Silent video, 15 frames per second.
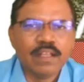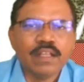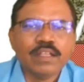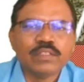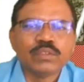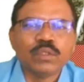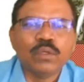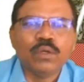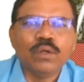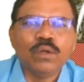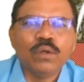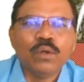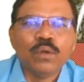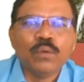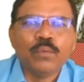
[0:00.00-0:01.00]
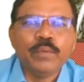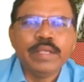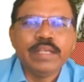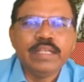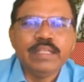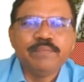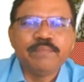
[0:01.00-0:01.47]
So
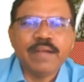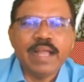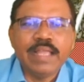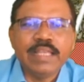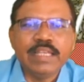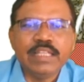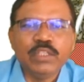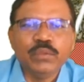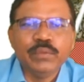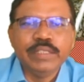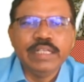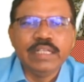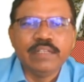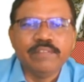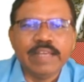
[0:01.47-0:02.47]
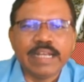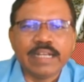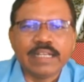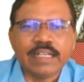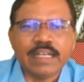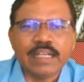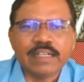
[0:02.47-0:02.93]
we define unit
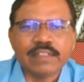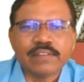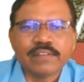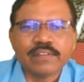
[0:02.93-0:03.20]
vector